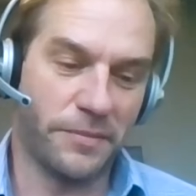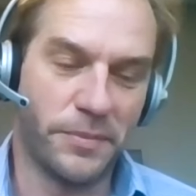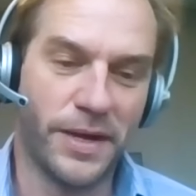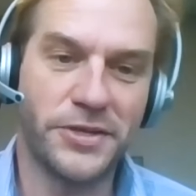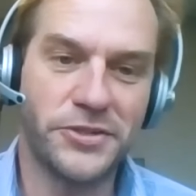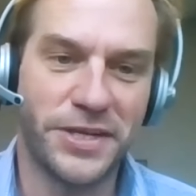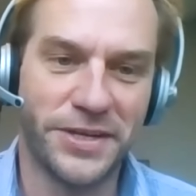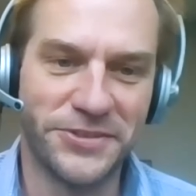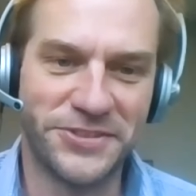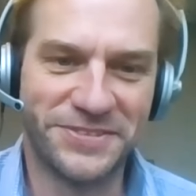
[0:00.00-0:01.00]
I'm buying
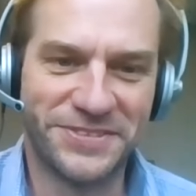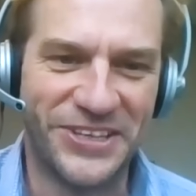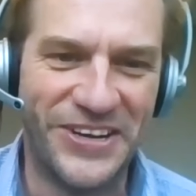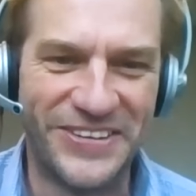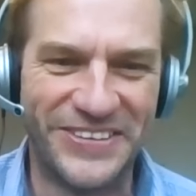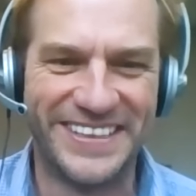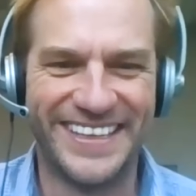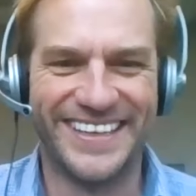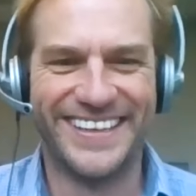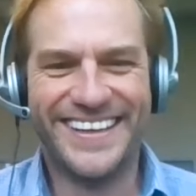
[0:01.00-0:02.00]
shares, so
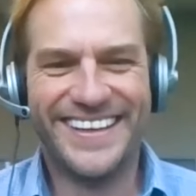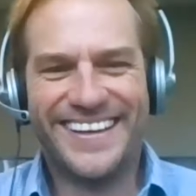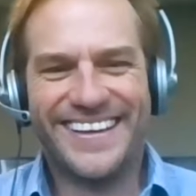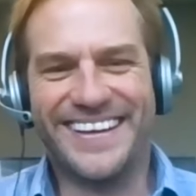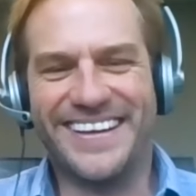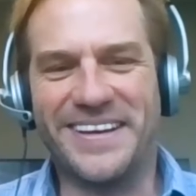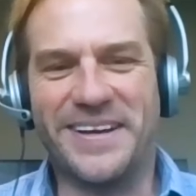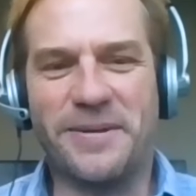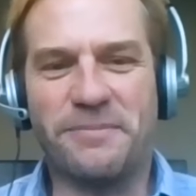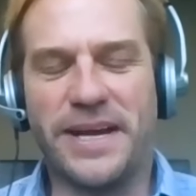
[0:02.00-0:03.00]
uh,
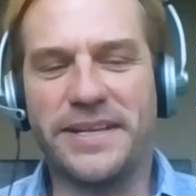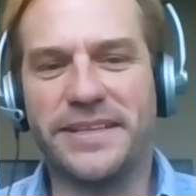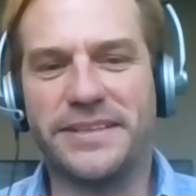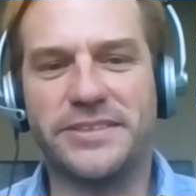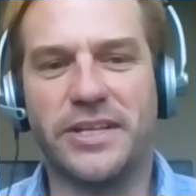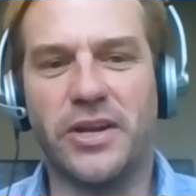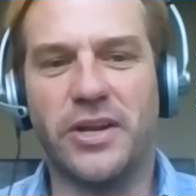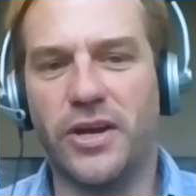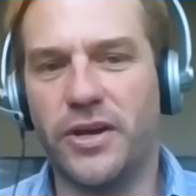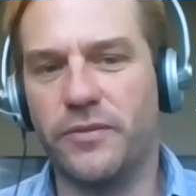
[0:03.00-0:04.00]
um, I think there's a
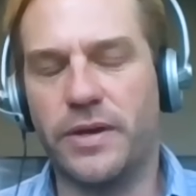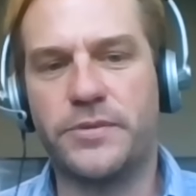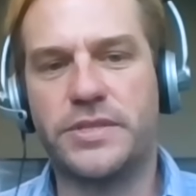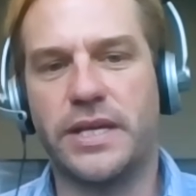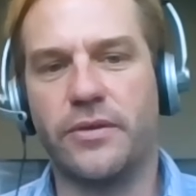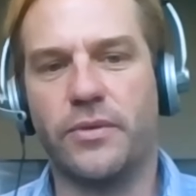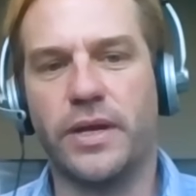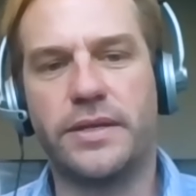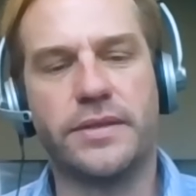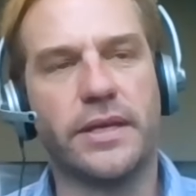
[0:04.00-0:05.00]
lot of upside,
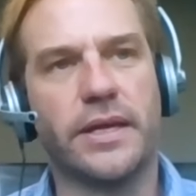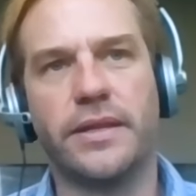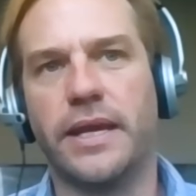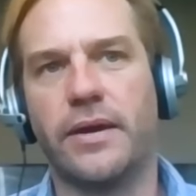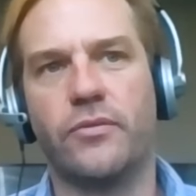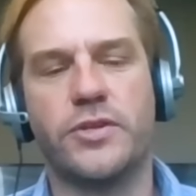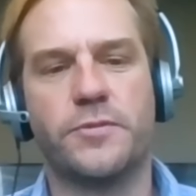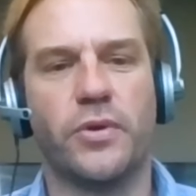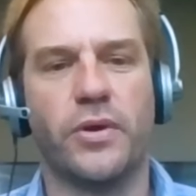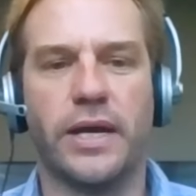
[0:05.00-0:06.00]
right? Uh, the average
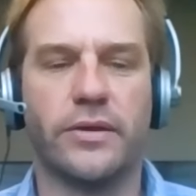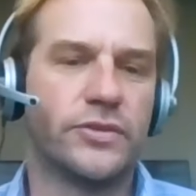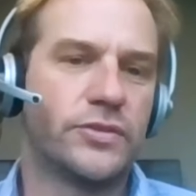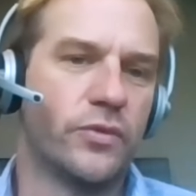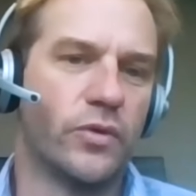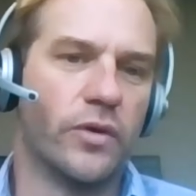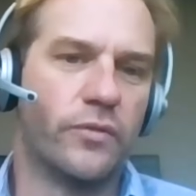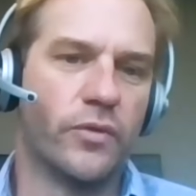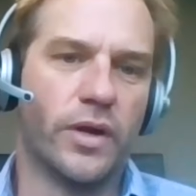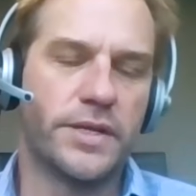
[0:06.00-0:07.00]
per ounce for,
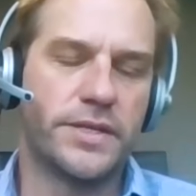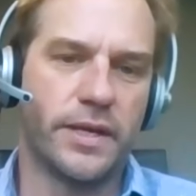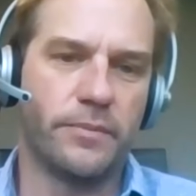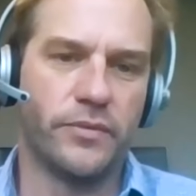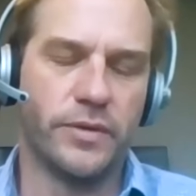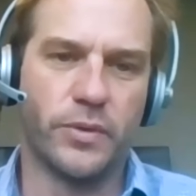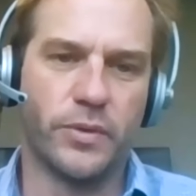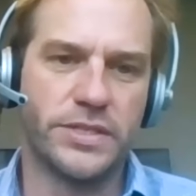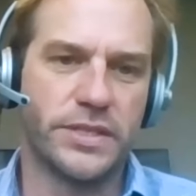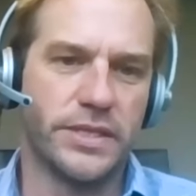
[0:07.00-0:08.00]
for our type of
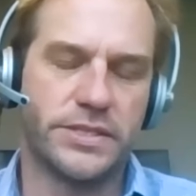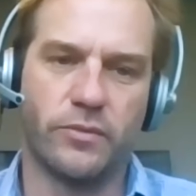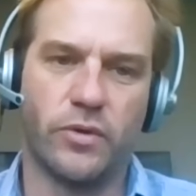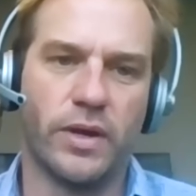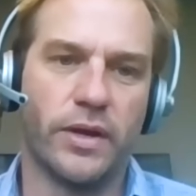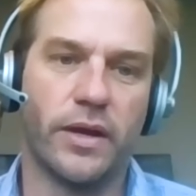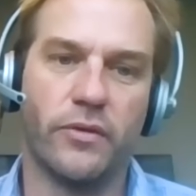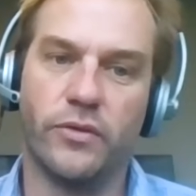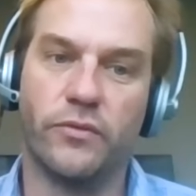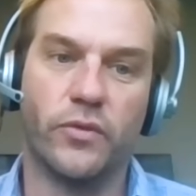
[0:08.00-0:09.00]
deposit is somewhere around one
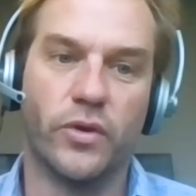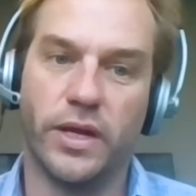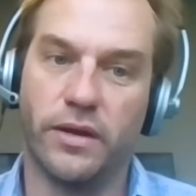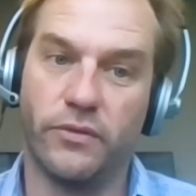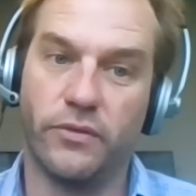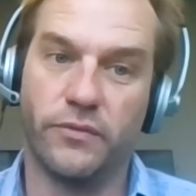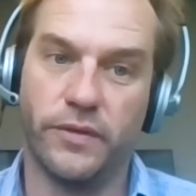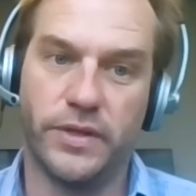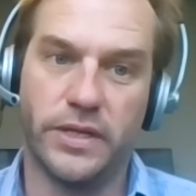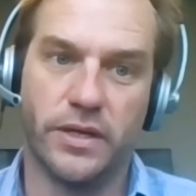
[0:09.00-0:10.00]
hundred forty, one hundred
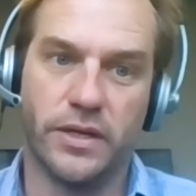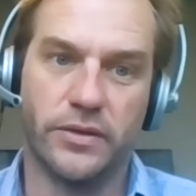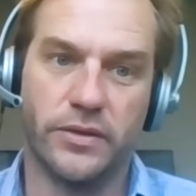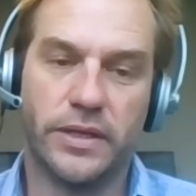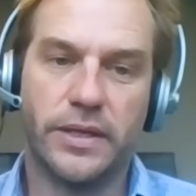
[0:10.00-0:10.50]
fifty dollars